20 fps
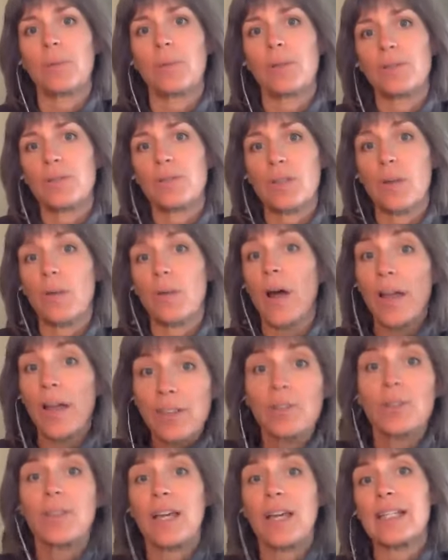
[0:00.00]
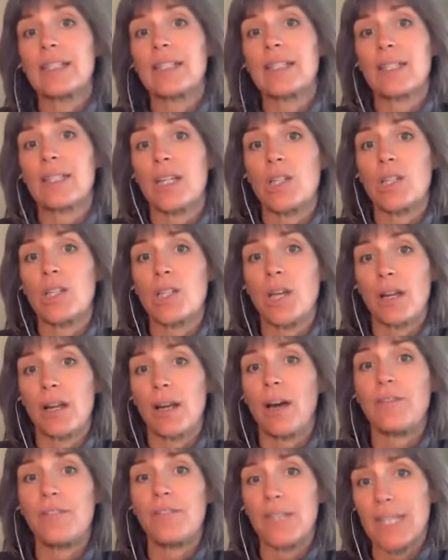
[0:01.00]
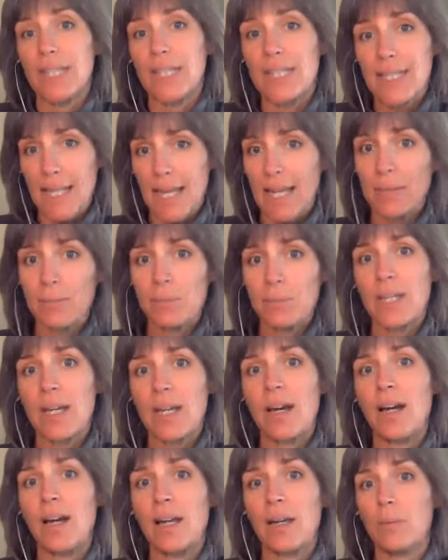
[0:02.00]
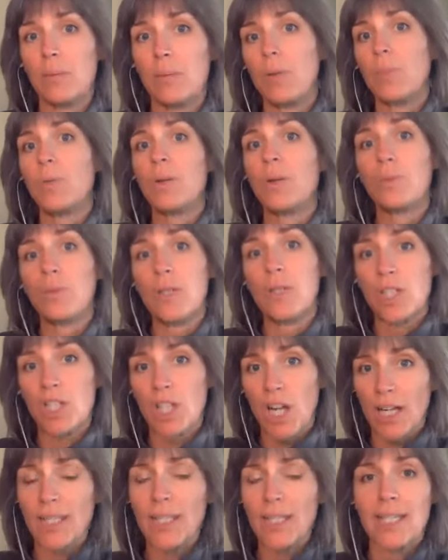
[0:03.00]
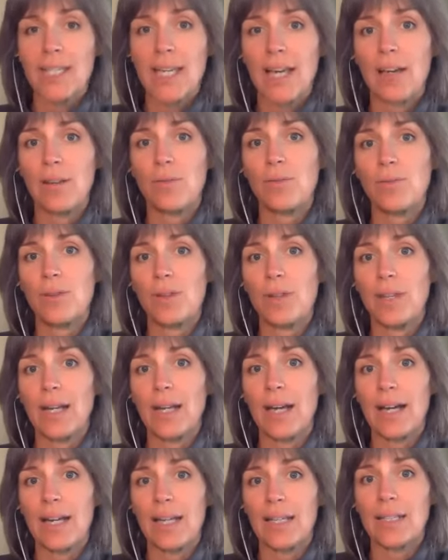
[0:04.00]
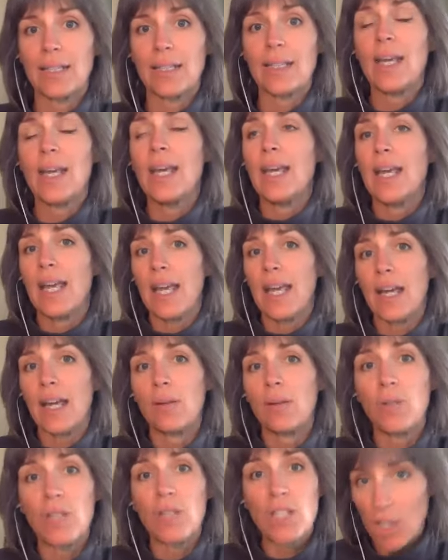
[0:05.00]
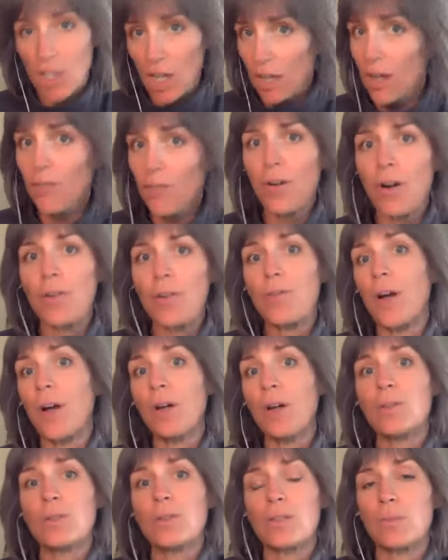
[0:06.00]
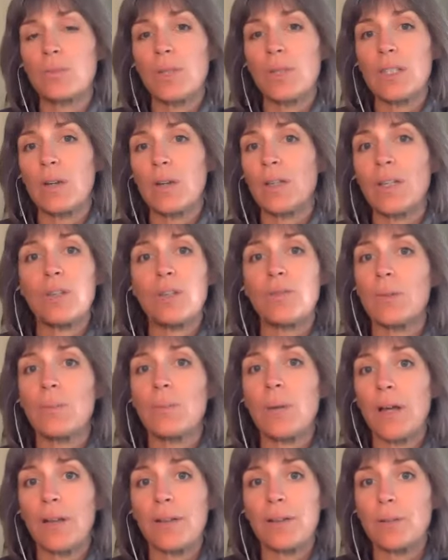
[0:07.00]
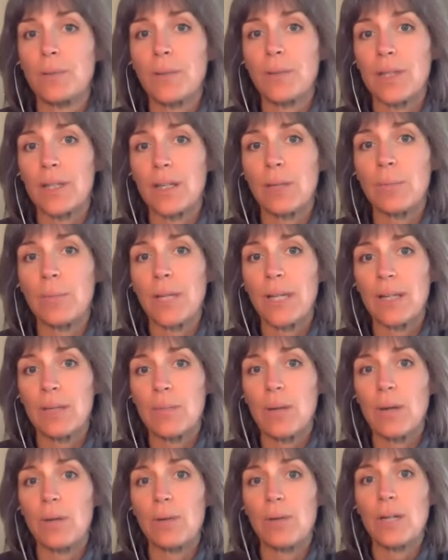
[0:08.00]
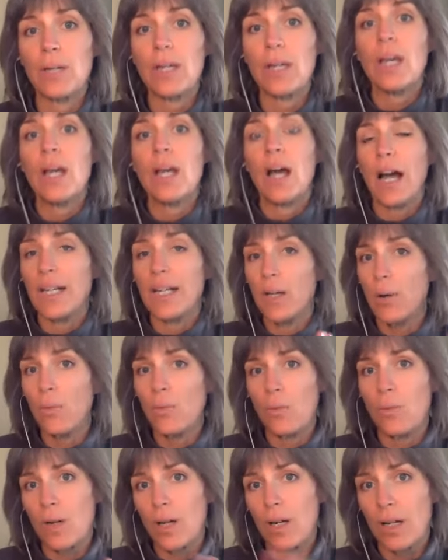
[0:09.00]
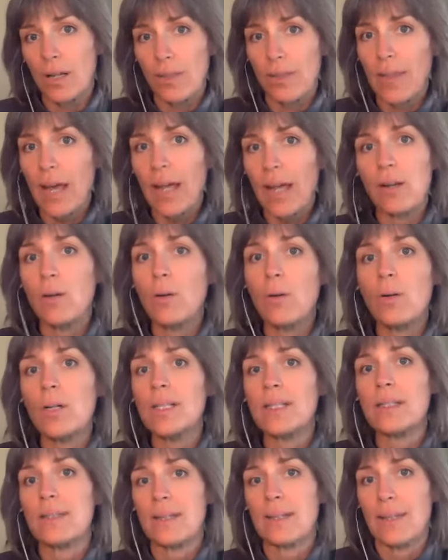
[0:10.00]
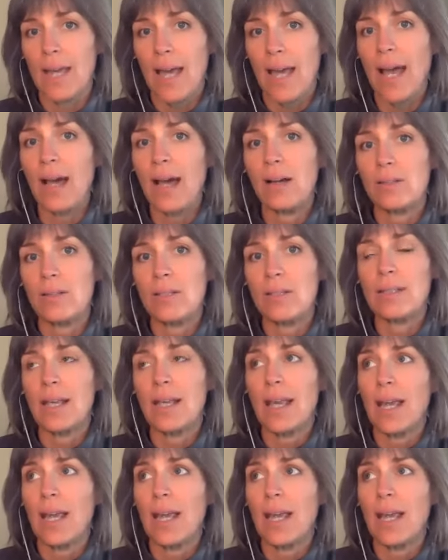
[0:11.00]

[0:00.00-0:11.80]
So other things get shut off at the same time when we shut it down for the night. And we shut off our phones. We don't even bother with airplane mode. I don't want that noise in the house.